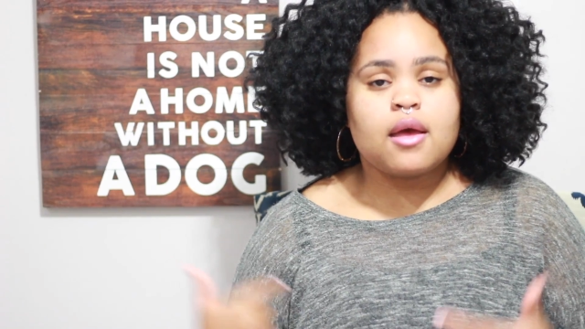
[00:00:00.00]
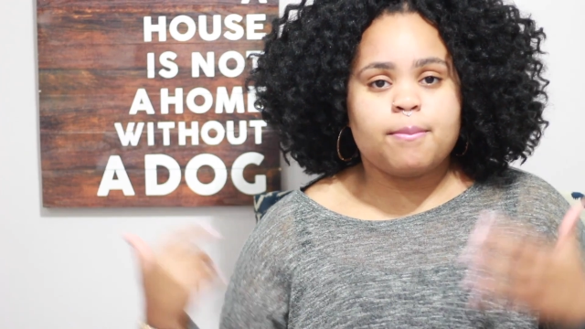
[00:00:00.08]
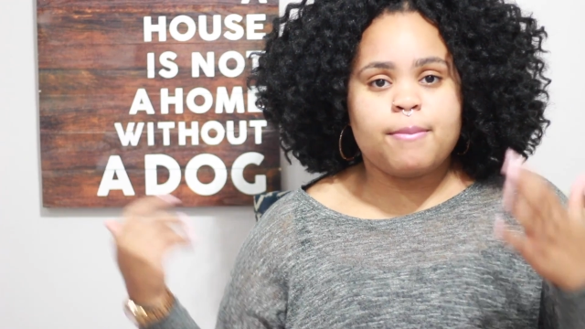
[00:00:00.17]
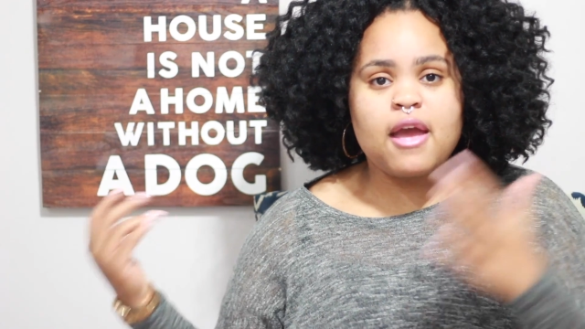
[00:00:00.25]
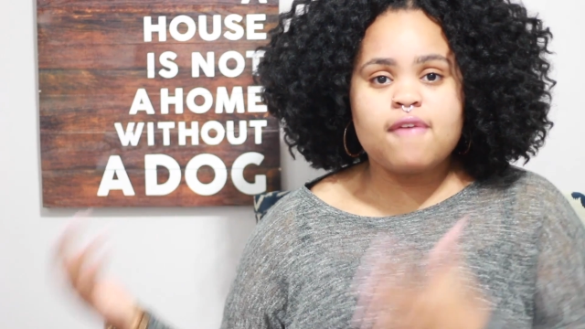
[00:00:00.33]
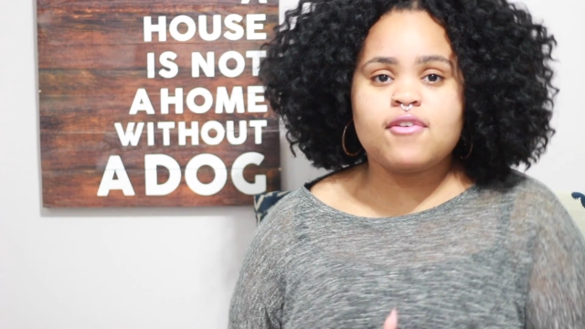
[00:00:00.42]

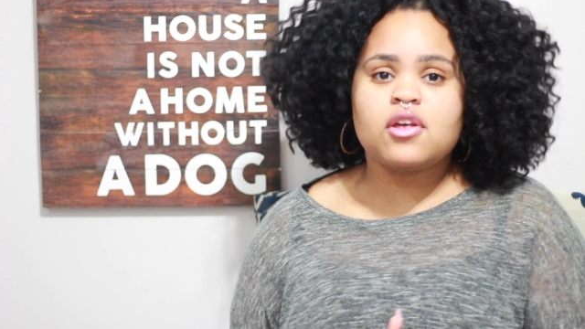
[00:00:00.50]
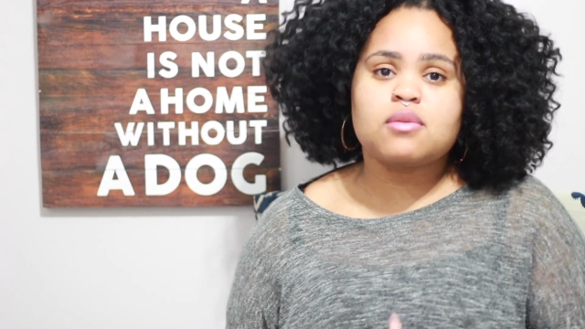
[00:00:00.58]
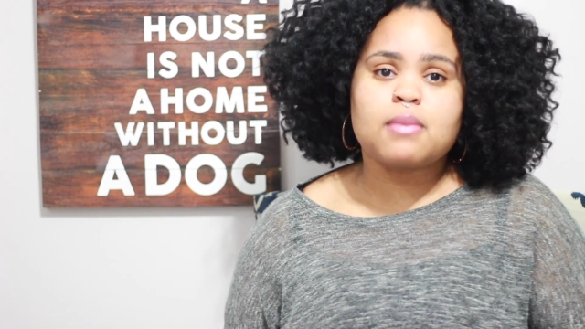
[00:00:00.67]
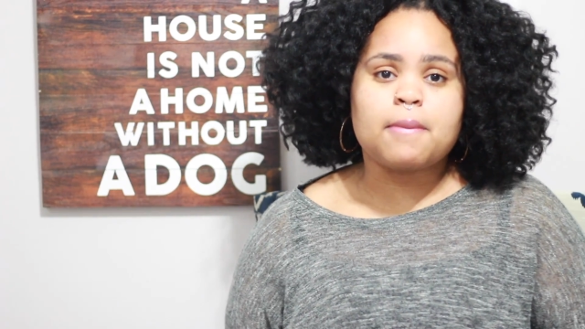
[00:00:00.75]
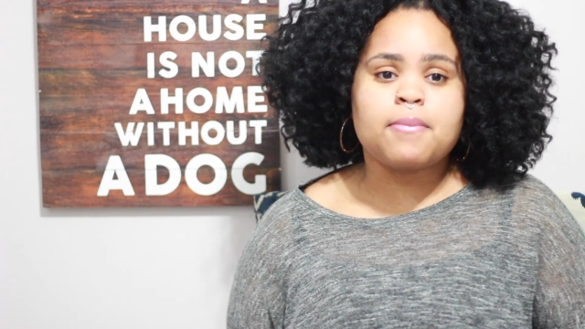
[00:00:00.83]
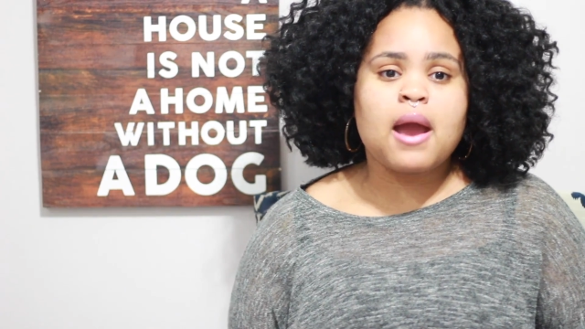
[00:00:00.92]
Banfield
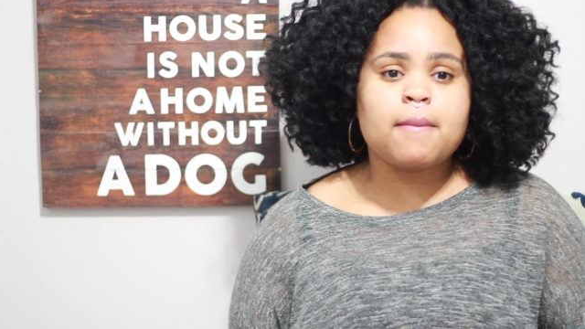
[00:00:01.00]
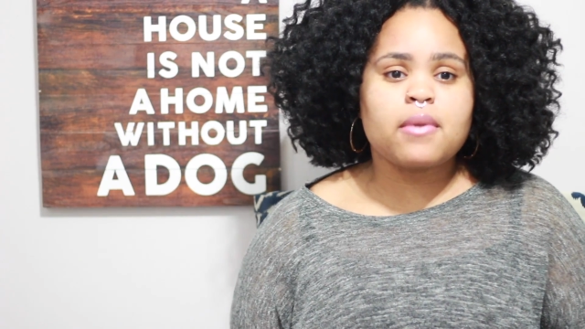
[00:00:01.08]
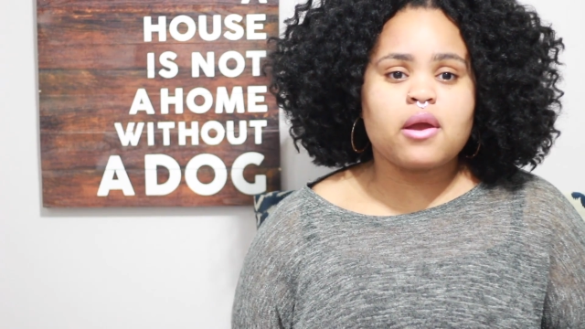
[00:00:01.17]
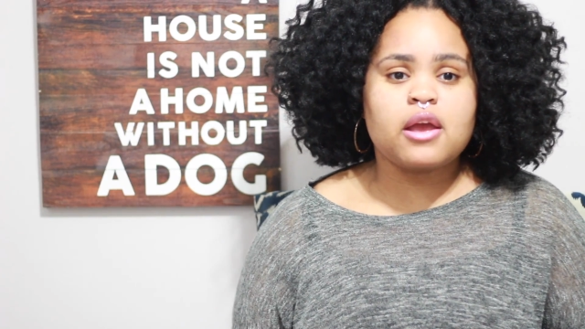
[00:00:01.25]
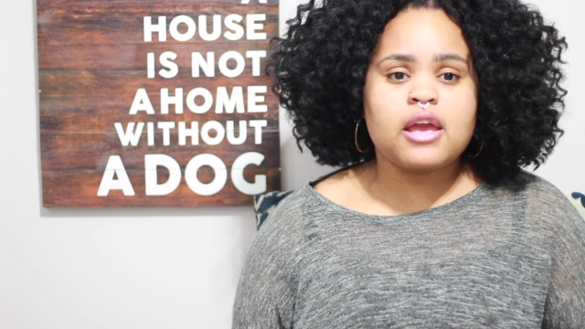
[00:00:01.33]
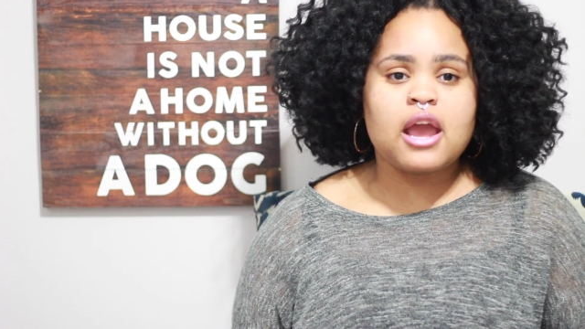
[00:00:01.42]
is my
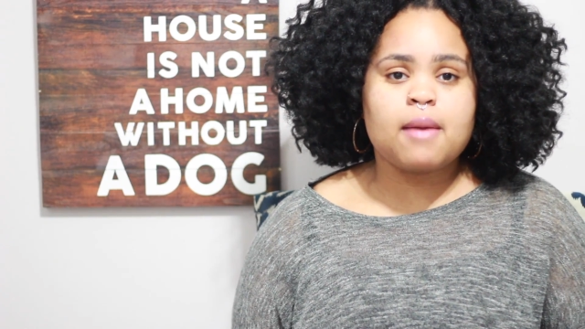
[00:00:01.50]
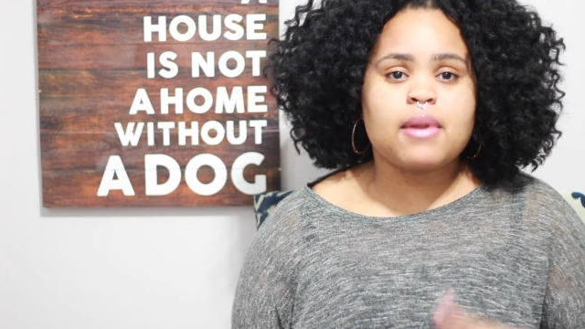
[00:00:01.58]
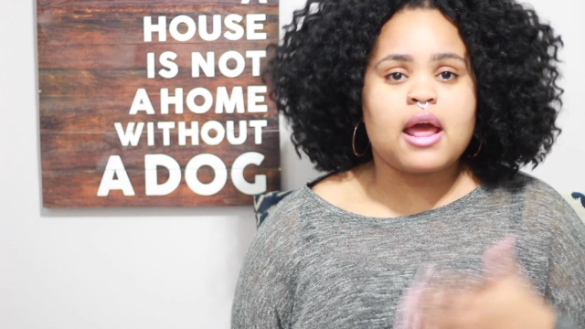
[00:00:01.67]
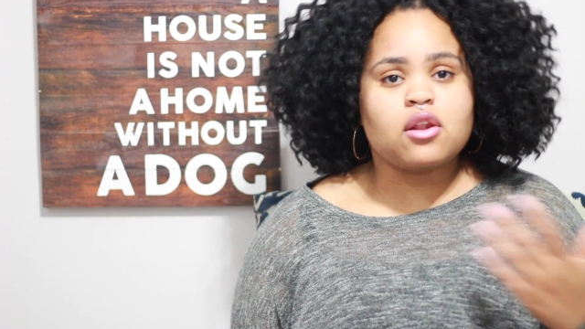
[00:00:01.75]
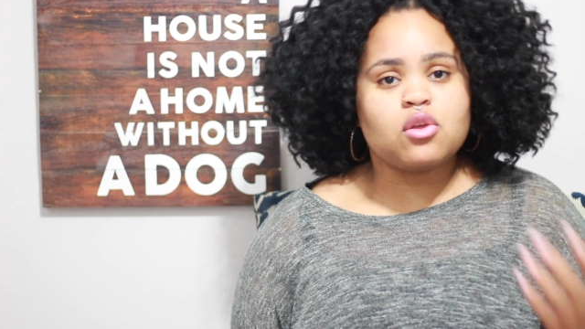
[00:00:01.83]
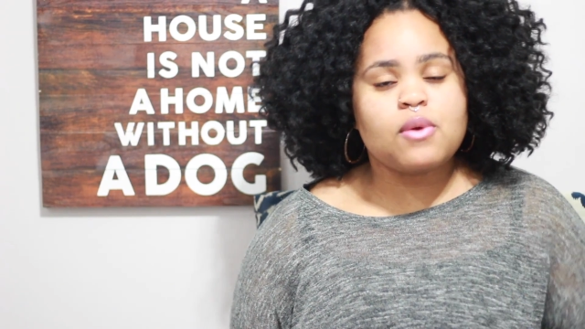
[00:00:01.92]
primary care,
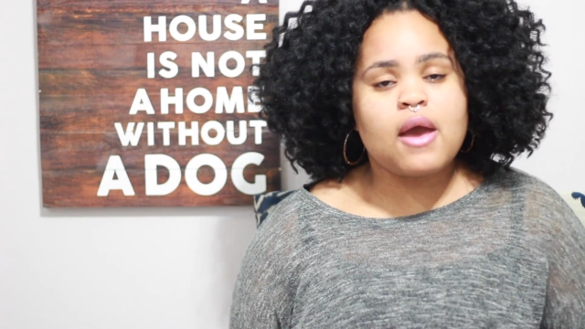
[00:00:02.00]
but I do